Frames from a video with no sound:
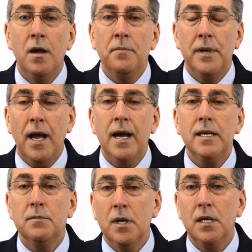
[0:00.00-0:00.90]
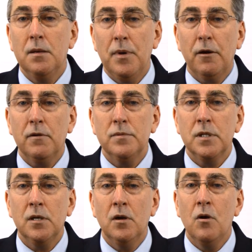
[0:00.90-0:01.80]
but hiding money in
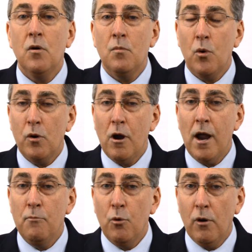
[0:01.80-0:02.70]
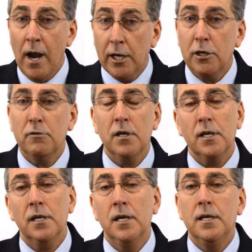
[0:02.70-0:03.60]
bankruptcy, or more
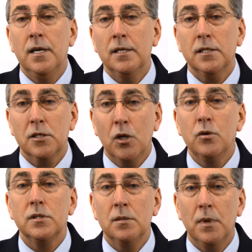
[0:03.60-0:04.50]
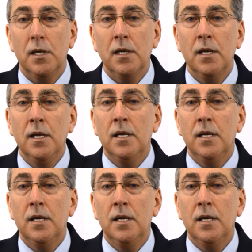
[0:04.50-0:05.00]
accurately, not disclosing money,